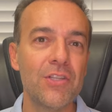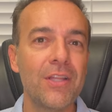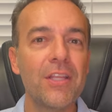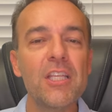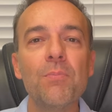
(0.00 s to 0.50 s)

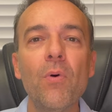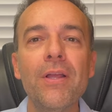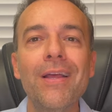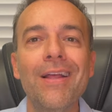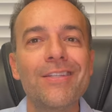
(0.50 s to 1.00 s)
So at this
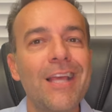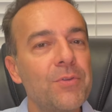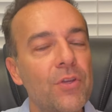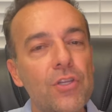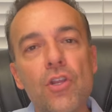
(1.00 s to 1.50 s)
point, there's
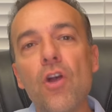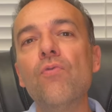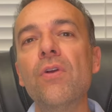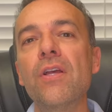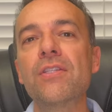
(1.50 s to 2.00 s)
absolutely no
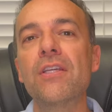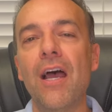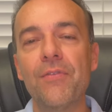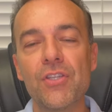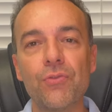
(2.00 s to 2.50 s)
risk
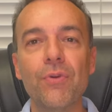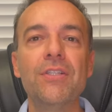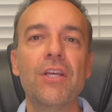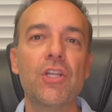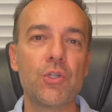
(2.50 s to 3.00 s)
of this three
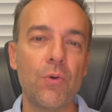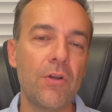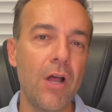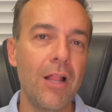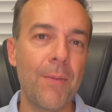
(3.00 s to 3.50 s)
ten
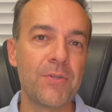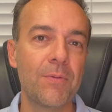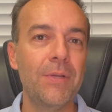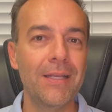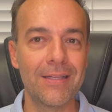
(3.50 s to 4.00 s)
short call
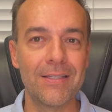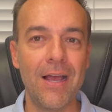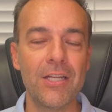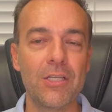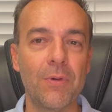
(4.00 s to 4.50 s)
option being
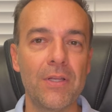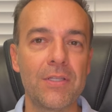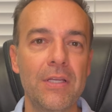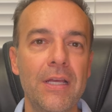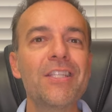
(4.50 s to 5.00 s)
assigned to
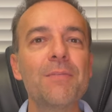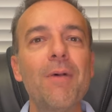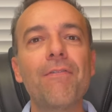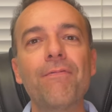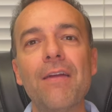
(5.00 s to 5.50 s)
us. This is
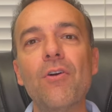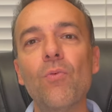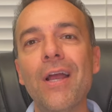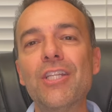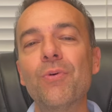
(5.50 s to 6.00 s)
my favorite
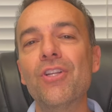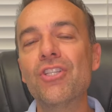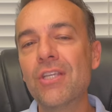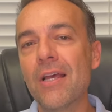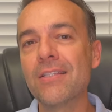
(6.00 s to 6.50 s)
way to
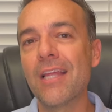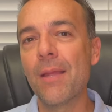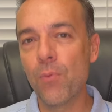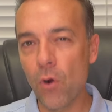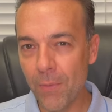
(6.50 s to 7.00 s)
adjust
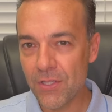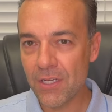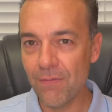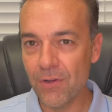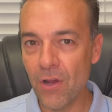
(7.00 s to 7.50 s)
a poor man's
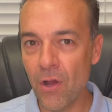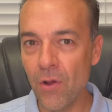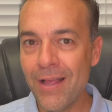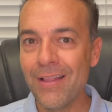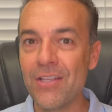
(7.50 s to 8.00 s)
cover
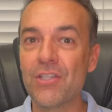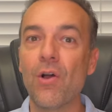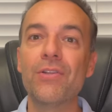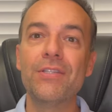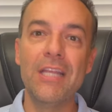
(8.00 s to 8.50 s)
call that has
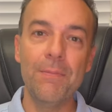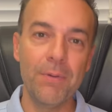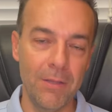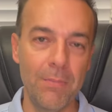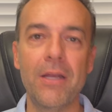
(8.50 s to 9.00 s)
gone deep
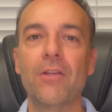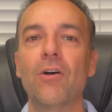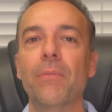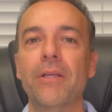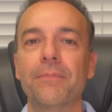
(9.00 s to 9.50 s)
in the money
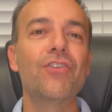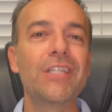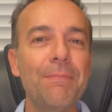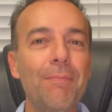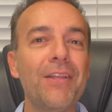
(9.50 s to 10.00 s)
on me.
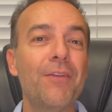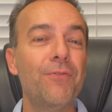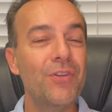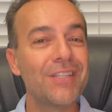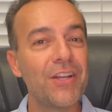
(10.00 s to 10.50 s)
Just keep in mind that
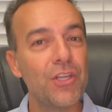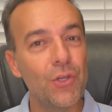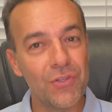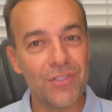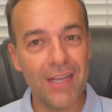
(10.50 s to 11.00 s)
if you decide to
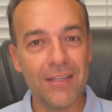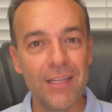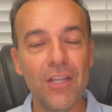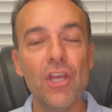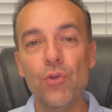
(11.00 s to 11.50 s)
use this
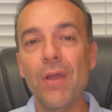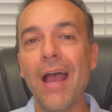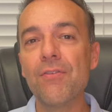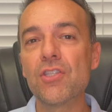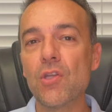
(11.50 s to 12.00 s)
technique, you
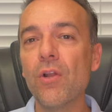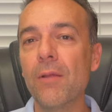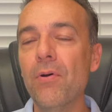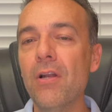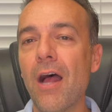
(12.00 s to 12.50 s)
have sold
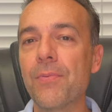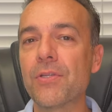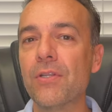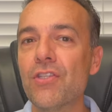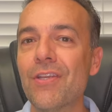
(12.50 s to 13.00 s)
a put
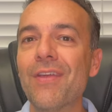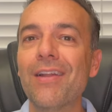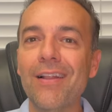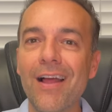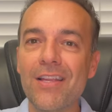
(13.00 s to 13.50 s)
option. So if the
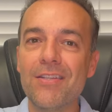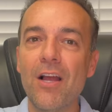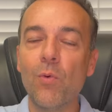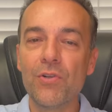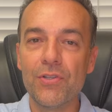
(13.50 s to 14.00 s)
underlying
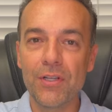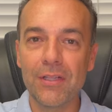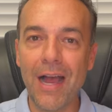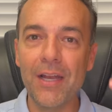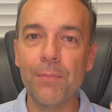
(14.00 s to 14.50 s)
stock were to
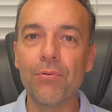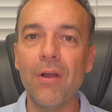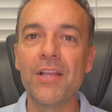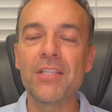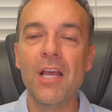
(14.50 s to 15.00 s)
decline in
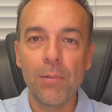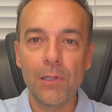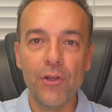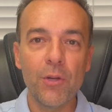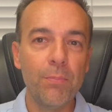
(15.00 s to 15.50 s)
price
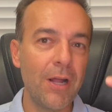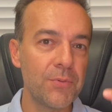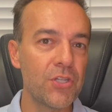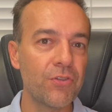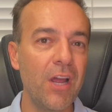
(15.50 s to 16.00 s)
below your put
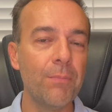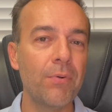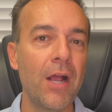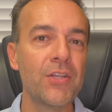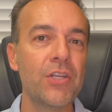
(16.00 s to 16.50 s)
option strike
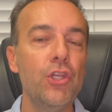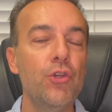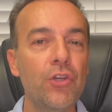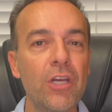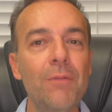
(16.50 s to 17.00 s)
price,
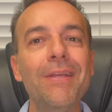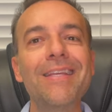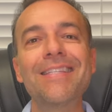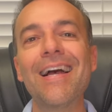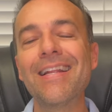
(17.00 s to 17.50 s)
you could be
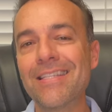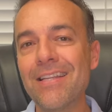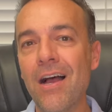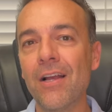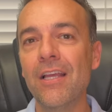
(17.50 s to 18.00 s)
assigned
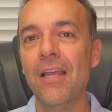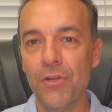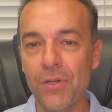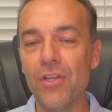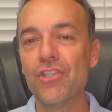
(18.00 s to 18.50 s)
stock if
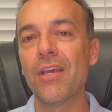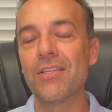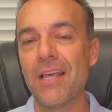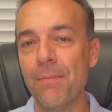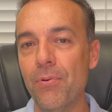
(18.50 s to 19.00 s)
you didn't
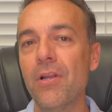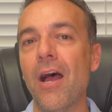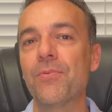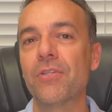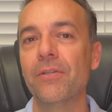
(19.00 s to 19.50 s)
adjust that put
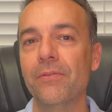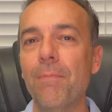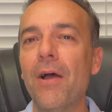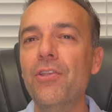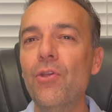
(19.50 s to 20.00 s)
option.
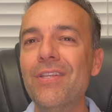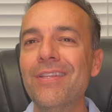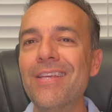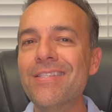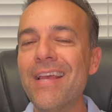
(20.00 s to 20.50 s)
But by
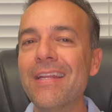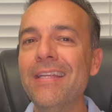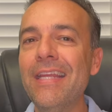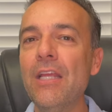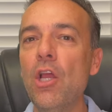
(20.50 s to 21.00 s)
using this
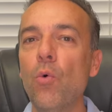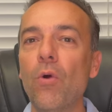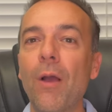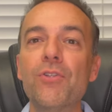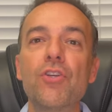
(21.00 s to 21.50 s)
technique,
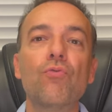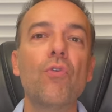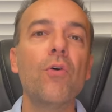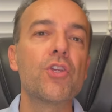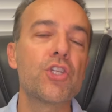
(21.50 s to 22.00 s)
we're able to
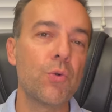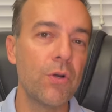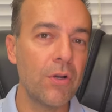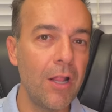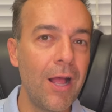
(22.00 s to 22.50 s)
roll this
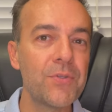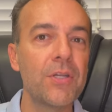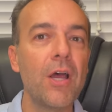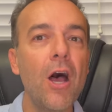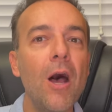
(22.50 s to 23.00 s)
short call
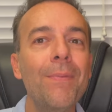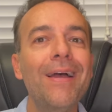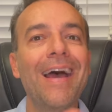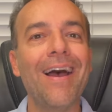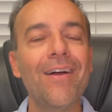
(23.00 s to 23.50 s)
option
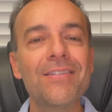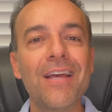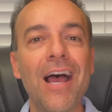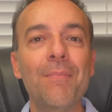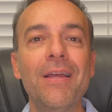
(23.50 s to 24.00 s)
up and out in
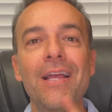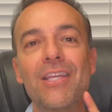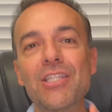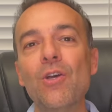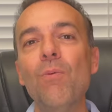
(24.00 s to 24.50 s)
time
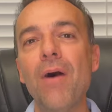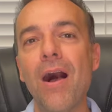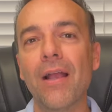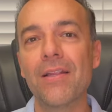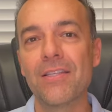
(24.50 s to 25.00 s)
and still
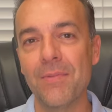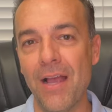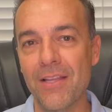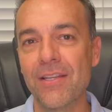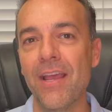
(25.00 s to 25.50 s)
pocket some
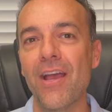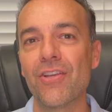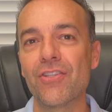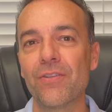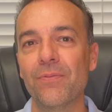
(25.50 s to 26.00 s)
nice
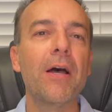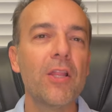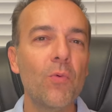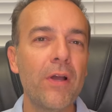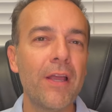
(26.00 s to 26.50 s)
cash. By
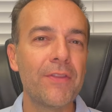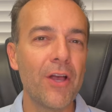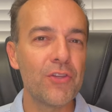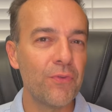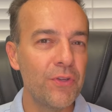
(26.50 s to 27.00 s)
the way, if
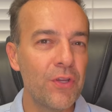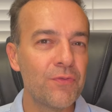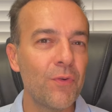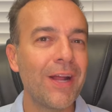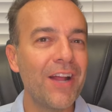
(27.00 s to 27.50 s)
that was really
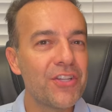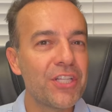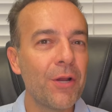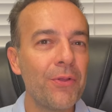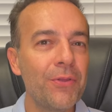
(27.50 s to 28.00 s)
useful, what I
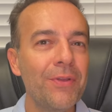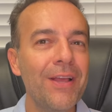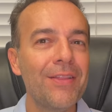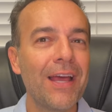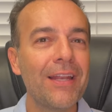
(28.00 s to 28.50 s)
just shared with
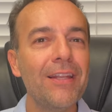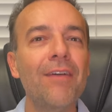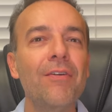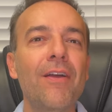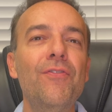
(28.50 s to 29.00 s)
you, then I'd
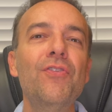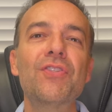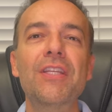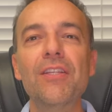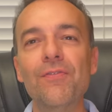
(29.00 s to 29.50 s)
love it if you
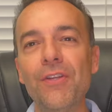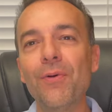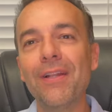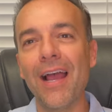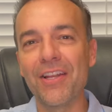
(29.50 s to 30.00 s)
just give this
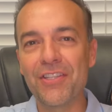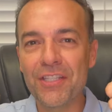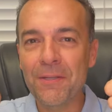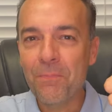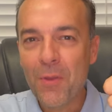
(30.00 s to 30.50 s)
video a like.
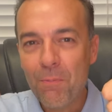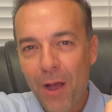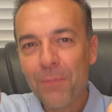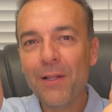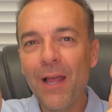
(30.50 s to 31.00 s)
Just
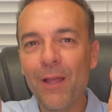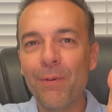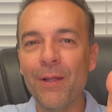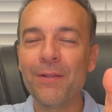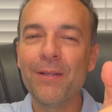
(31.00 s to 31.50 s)
bump the like
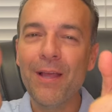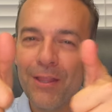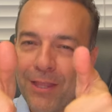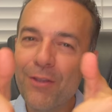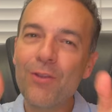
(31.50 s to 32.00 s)
button,
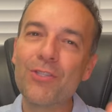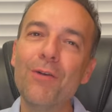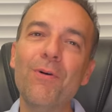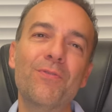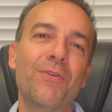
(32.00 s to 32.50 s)
and thank you
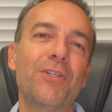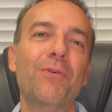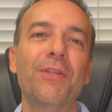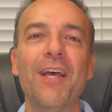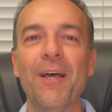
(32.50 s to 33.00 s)
so much for
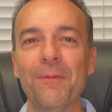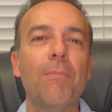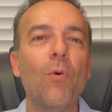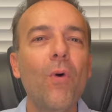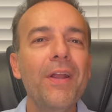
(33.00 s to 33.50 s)
doing that.
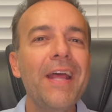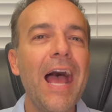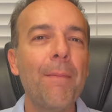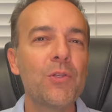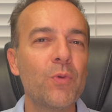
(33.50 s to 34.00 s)
But what
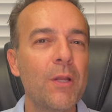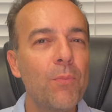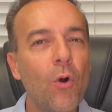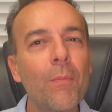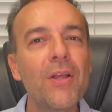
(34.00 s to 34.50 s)
happens when a
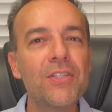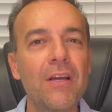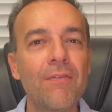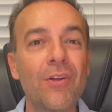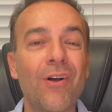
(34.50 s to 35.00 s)
poor man's
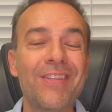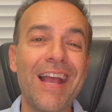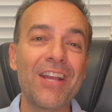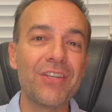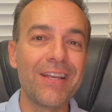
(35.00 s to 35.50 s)
cover call is
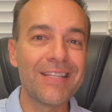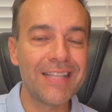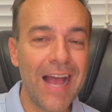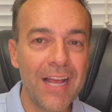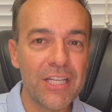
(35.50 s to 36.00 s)
actually
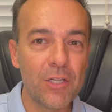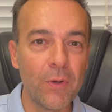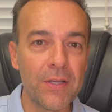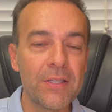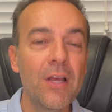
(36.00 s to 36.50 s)
assigned
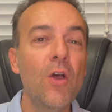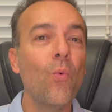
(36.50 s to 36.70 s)
to us?